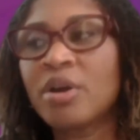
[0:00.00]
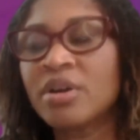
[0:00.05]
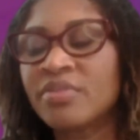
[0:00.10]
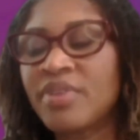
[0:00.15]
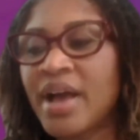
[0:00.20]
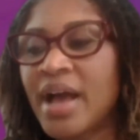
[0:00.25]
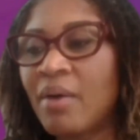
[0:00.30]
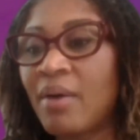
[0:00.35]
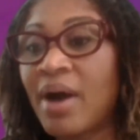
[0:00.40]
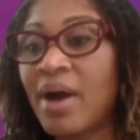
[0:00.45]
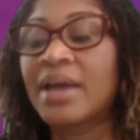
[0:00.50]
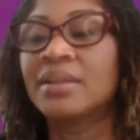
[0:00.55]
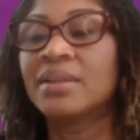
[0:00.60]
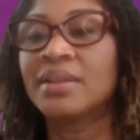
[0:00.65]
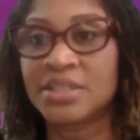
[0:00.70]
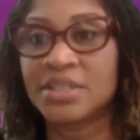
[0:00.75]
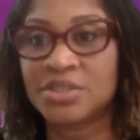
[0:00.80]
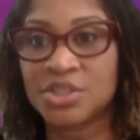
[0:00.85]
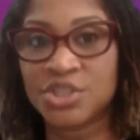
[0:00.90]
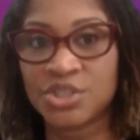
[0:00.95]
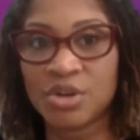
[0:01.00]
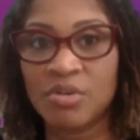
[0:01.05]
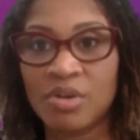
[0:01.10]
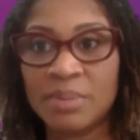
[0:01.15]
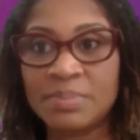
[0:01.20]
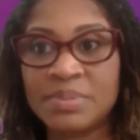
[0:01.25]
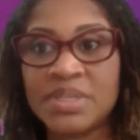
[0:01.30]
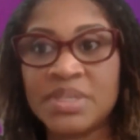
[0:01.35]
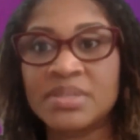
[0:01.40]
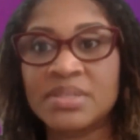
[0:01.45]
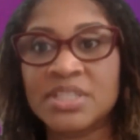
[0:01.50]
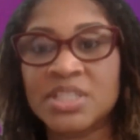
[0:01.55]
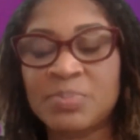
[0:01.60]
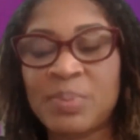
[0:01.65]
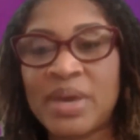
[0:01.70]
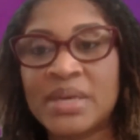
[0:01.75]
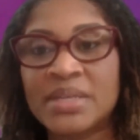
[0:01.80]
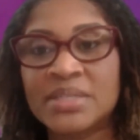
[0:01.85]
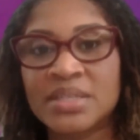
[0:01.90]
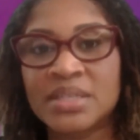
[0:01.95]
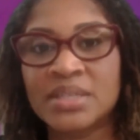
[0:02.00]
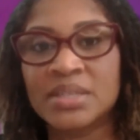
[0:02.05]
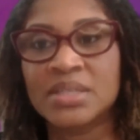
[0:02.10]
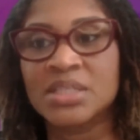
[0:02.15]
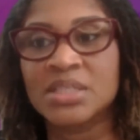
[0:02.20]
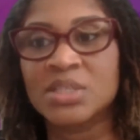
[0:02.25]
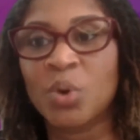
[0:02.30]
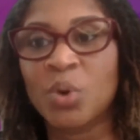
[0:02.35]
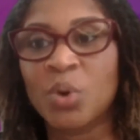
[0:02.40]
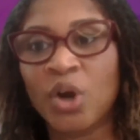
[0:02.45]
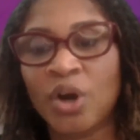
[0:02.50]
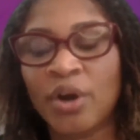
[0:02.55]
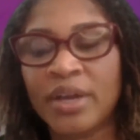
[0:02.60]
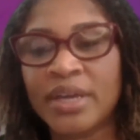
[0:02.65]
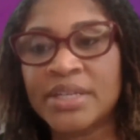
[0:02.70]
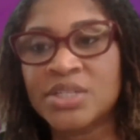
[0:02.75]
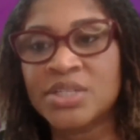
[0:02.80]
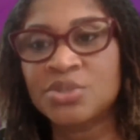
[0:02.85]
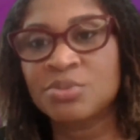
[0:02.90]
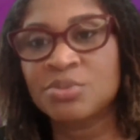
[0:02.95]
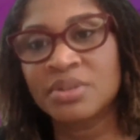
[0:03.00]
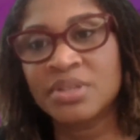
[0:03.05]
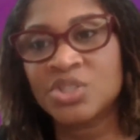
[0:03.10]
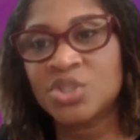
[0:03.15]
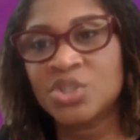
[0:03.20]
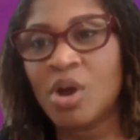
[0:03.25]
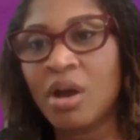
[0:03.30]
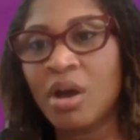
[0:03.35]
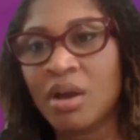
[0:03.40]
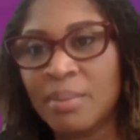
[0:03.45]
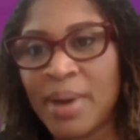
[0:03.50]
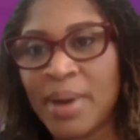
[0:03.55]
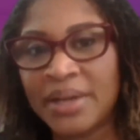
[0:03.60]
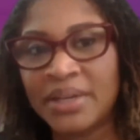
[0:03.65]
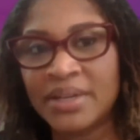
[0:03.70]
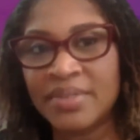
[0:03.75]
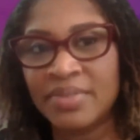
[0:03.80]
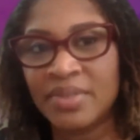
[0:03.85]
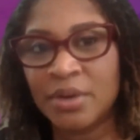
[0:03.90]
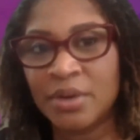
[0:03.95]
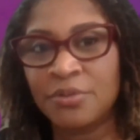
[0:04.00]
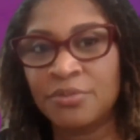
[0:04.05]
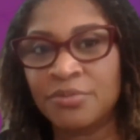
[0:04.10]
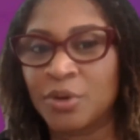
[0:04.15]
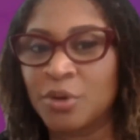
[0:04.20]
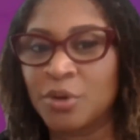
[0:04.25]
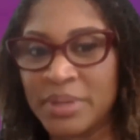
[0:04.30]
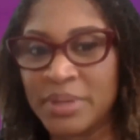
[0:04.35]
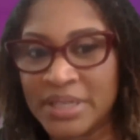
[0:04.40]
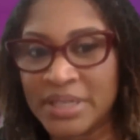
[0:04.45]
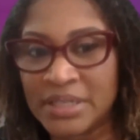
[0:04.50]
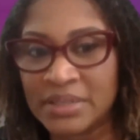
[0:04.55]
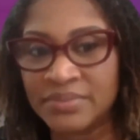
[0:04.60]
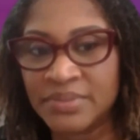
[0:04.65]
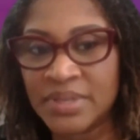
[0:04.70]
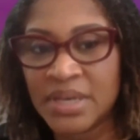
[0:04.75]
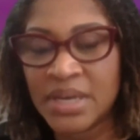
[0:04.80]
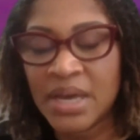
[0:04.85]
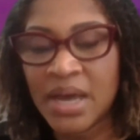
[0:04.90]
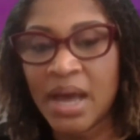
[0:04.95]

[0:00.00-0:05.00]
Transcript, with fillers: part of how I like to show up to this space and this work is to really talk about it in the affirmative.